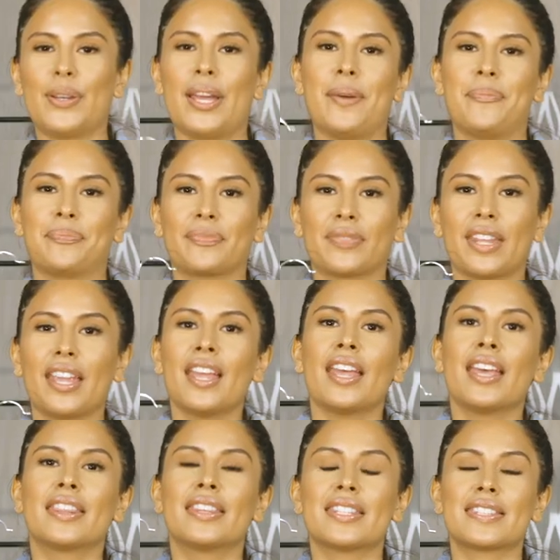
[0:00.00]
Okay.
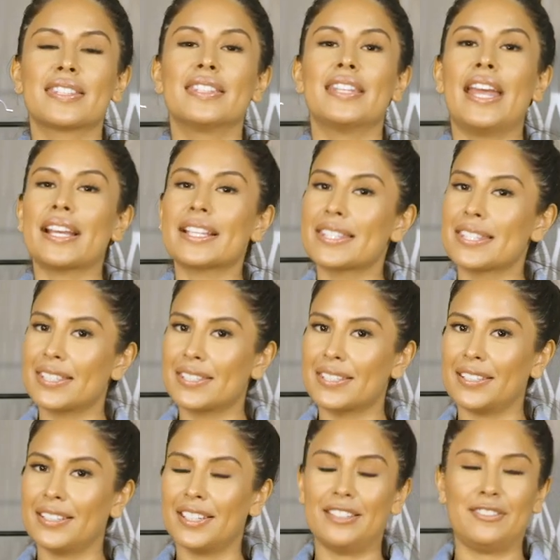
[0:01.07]
This
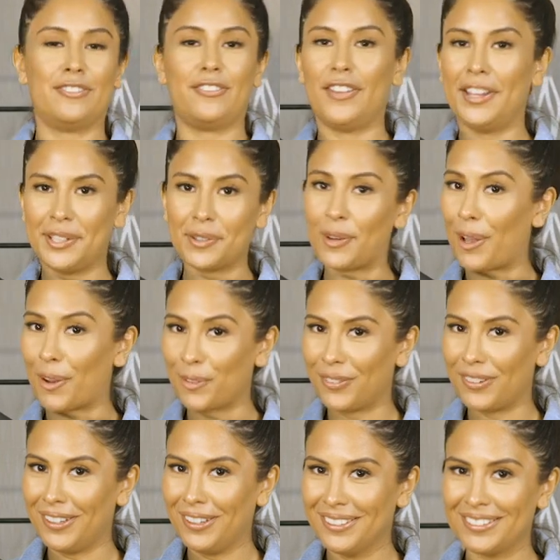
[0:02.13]
next and final
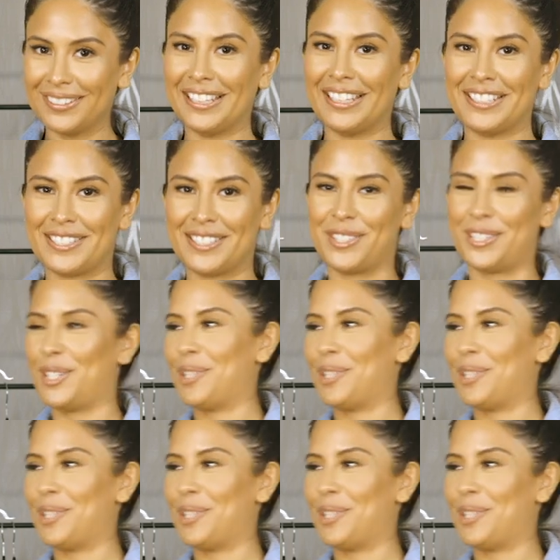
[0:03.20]
outfit, ladies and